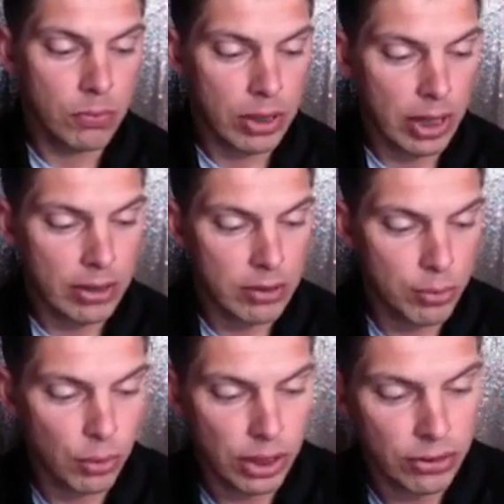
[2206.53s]
Casey
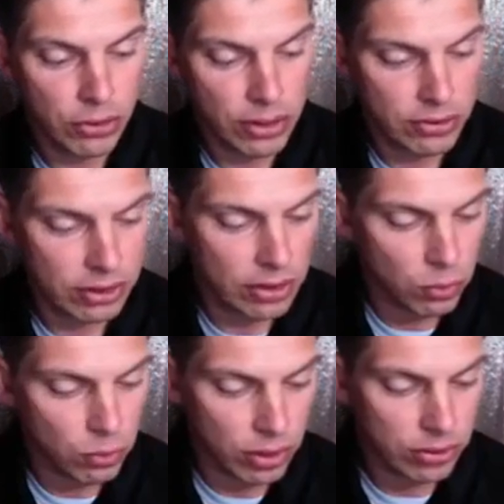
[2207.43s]
Marie. So this is
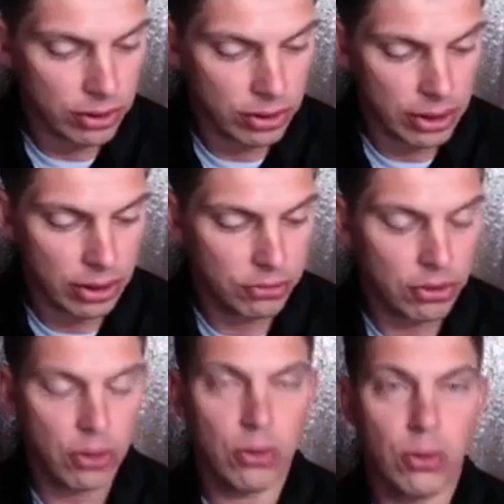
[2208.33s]
once a year.
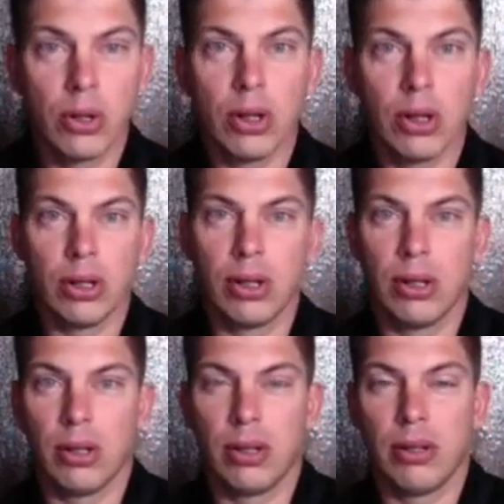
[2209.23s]
So
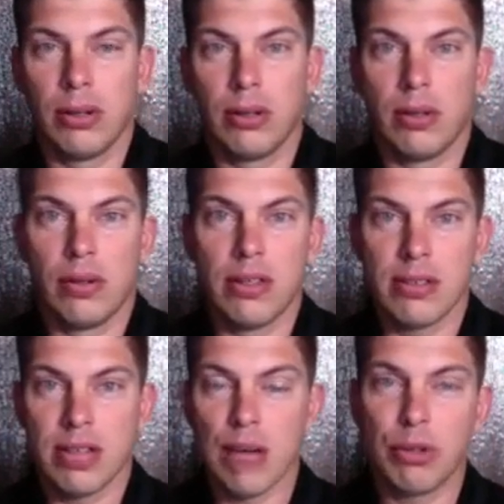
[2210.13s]
this
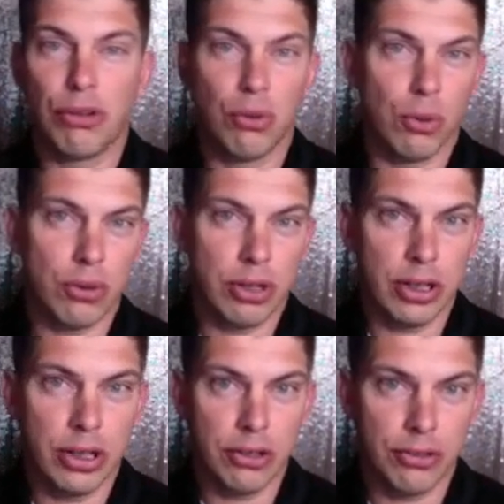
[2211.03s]
is how much you order in a
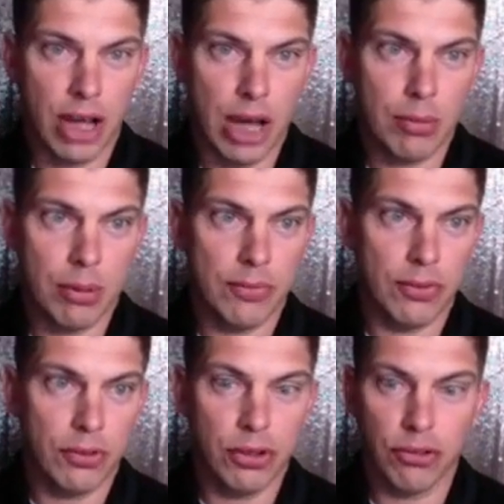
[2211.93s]
year's time. If you're
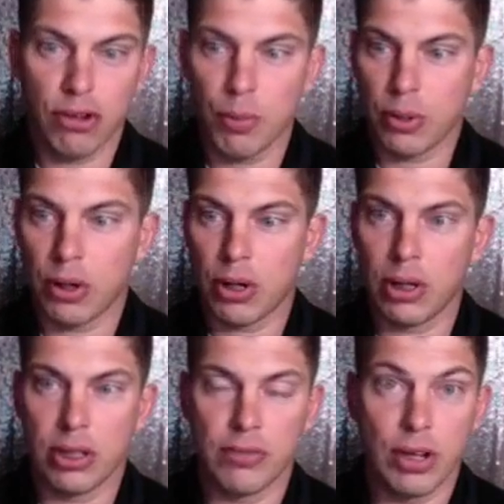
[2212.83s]
just jumping on,
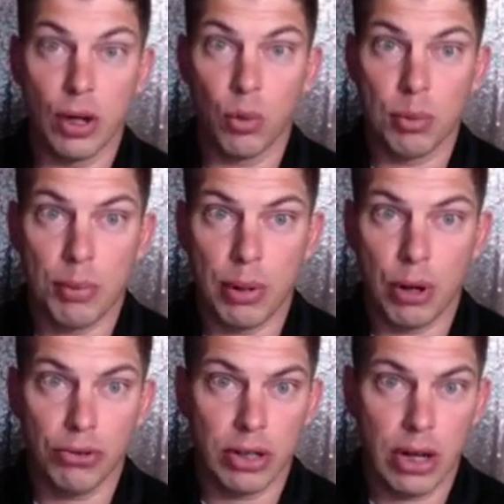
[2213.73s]
this video will be
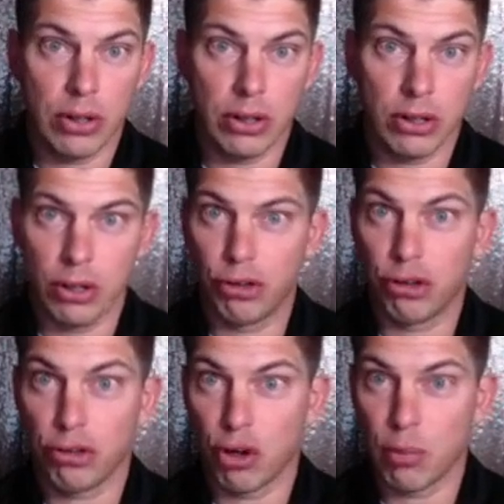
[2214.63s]
posted. I would encourage you to
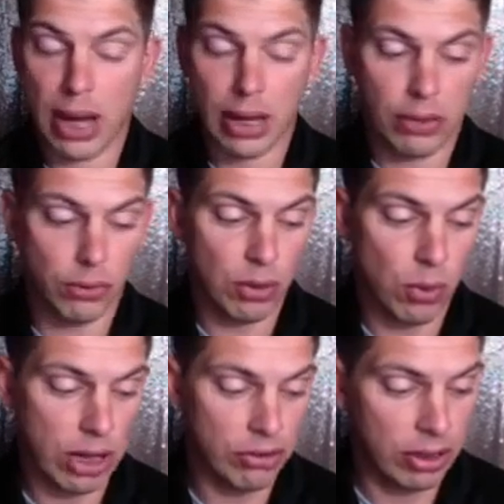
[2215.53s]
just go back and
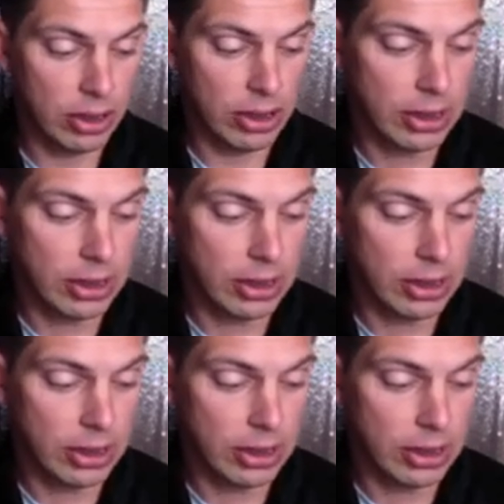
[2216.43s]
rewatch it